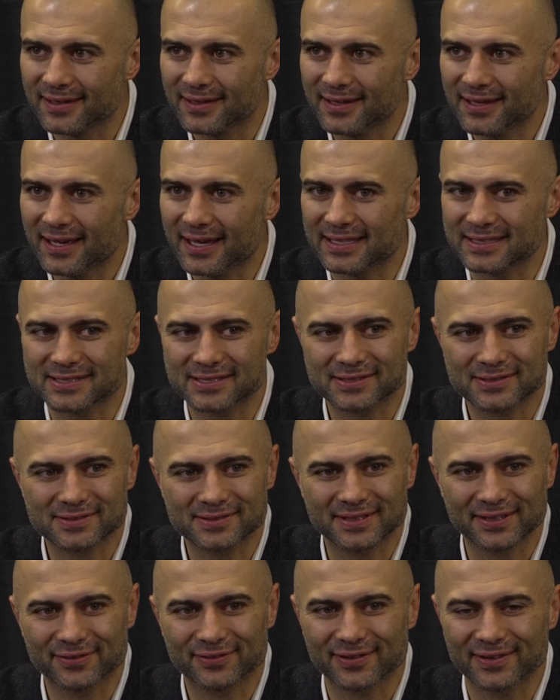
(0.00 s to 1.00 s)
Yeah, it's
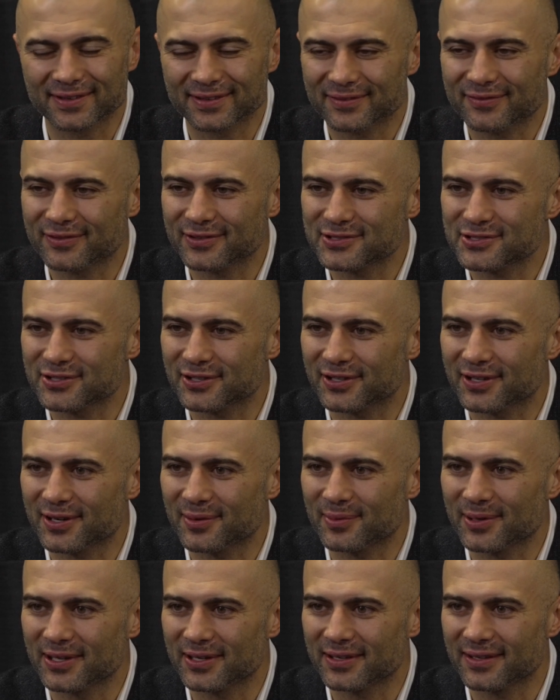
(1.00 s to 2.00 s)
different for sure
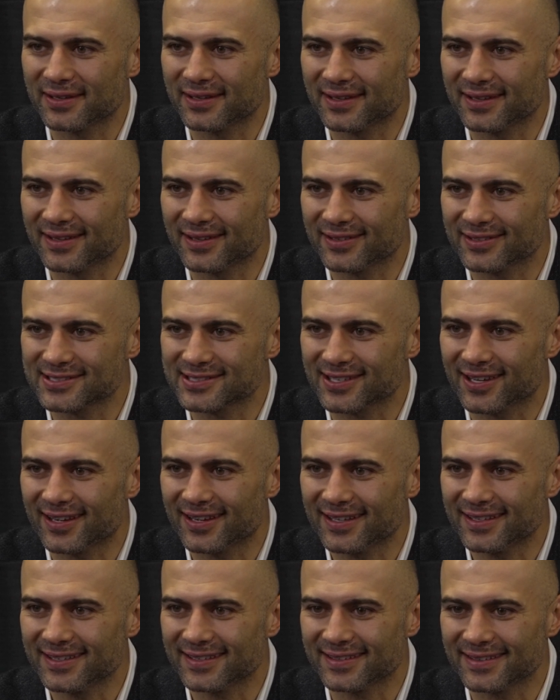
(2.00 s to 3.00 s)
coming in the other
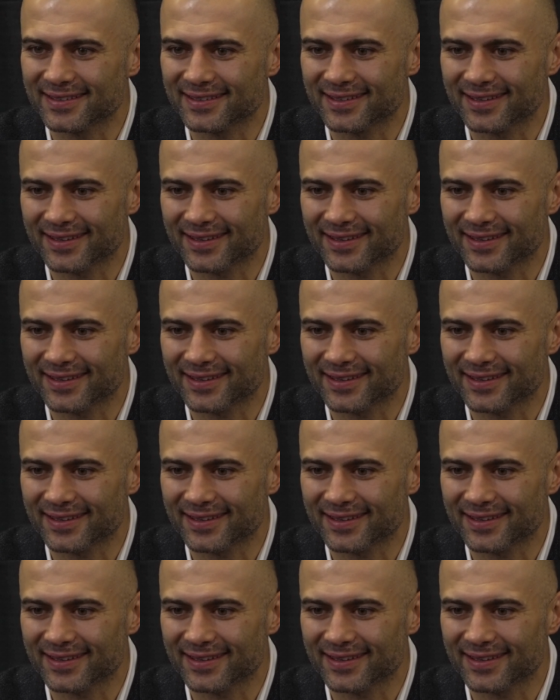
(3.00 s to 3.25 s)
side and.